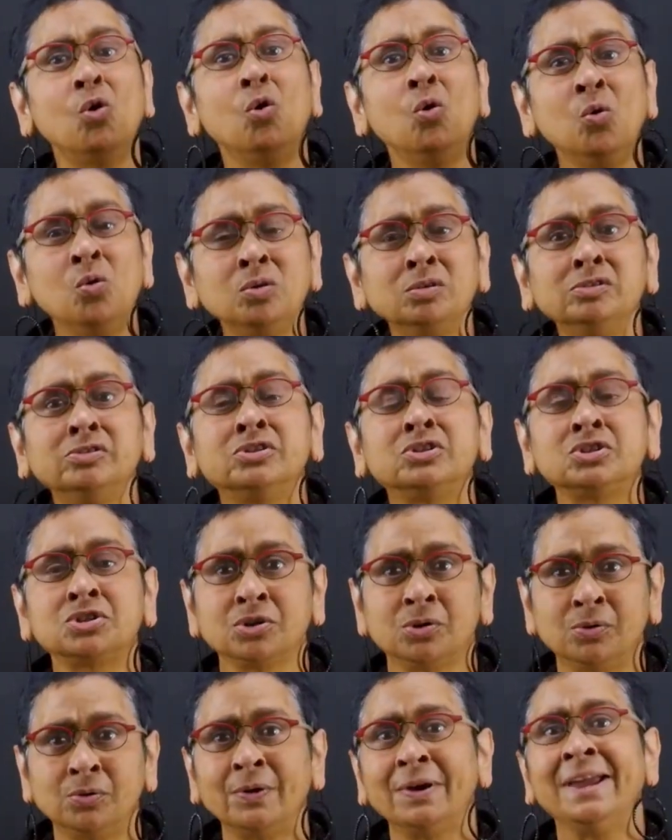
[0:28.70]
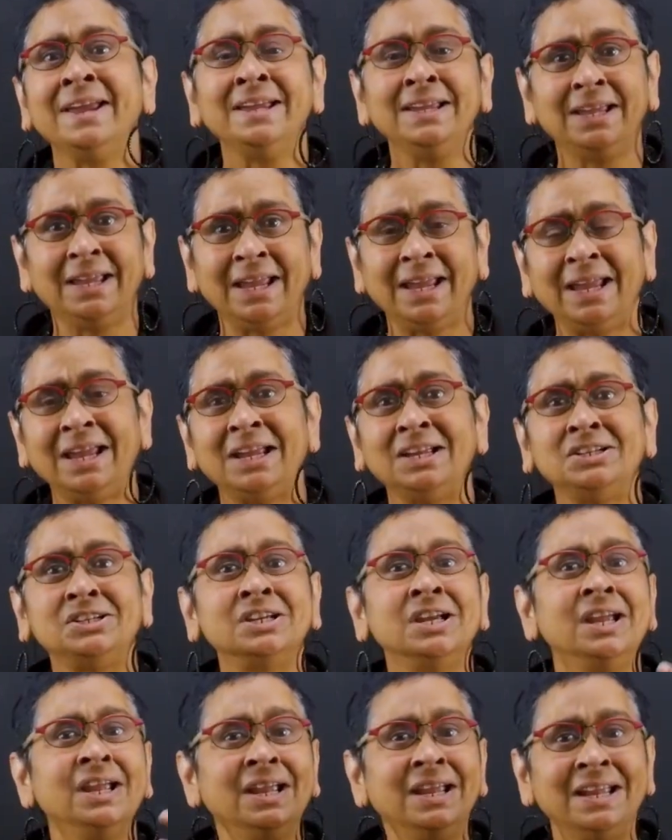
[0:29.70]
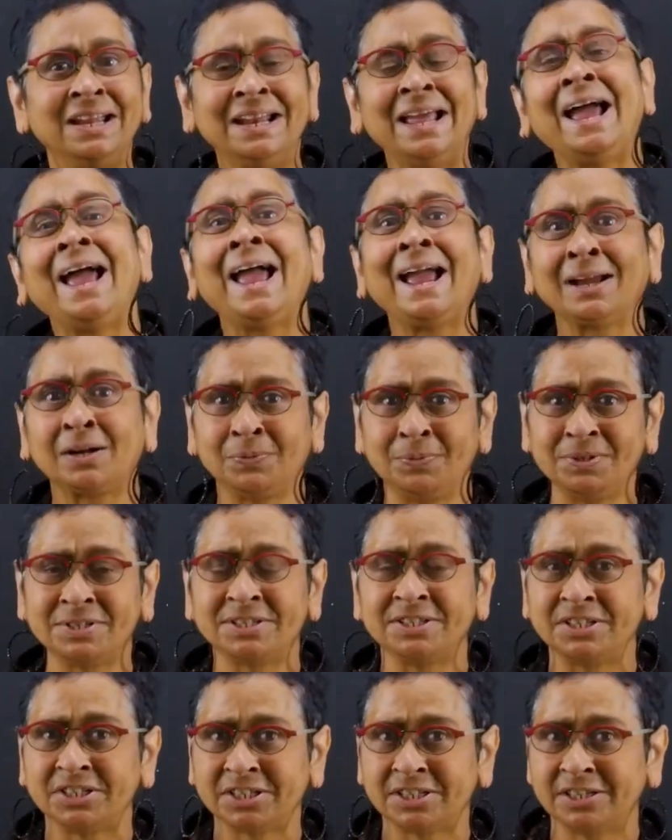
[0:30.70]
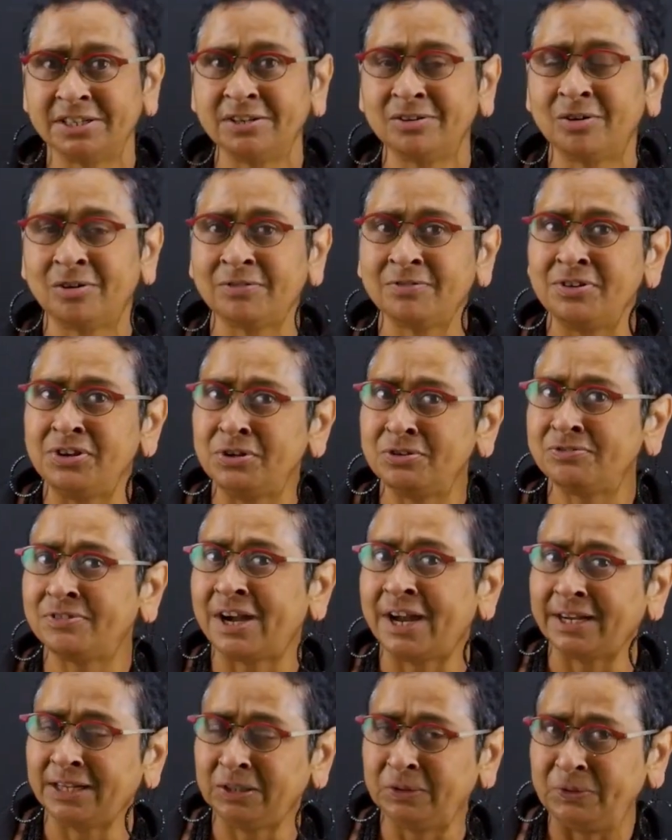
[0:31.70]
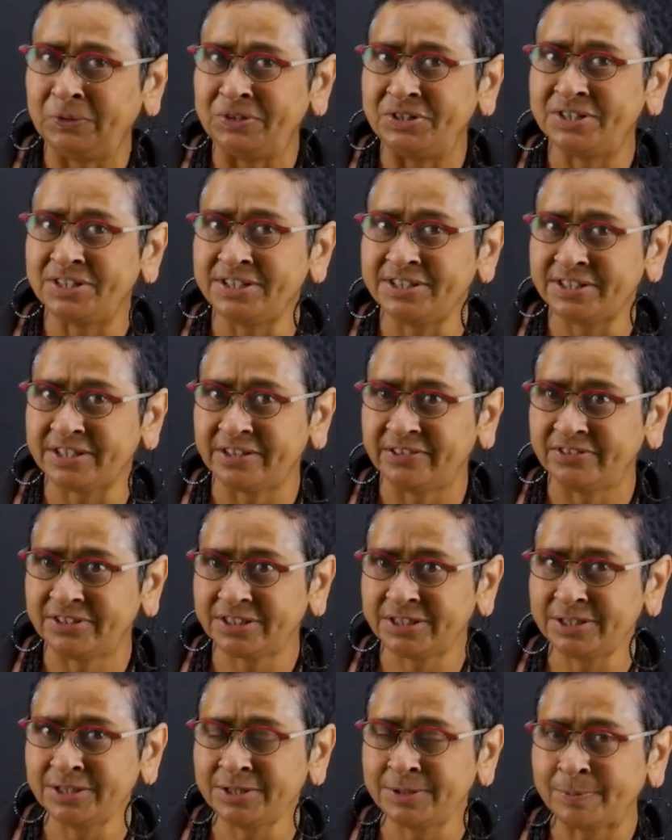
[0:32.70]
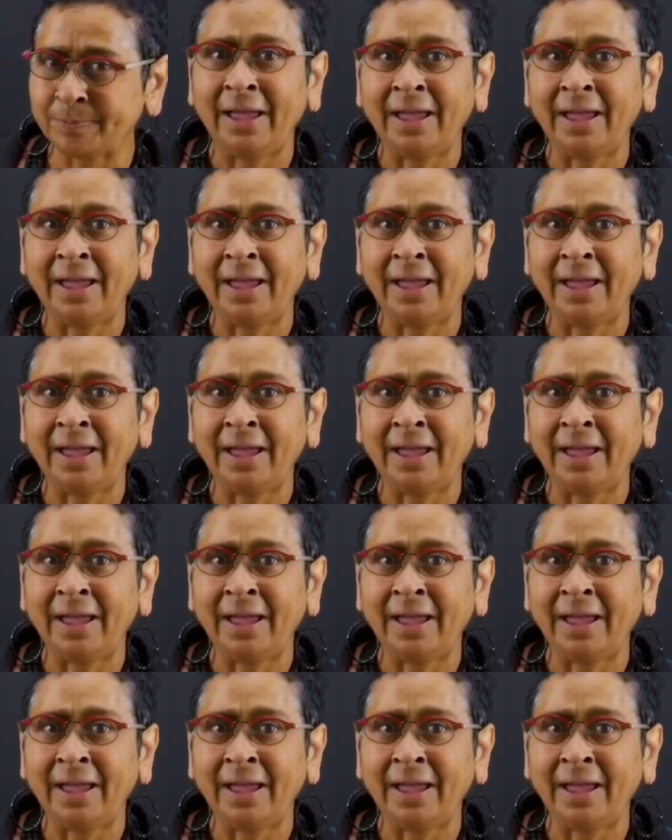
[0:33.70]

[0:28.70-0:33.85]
also engage in acquisition of new final goods and services.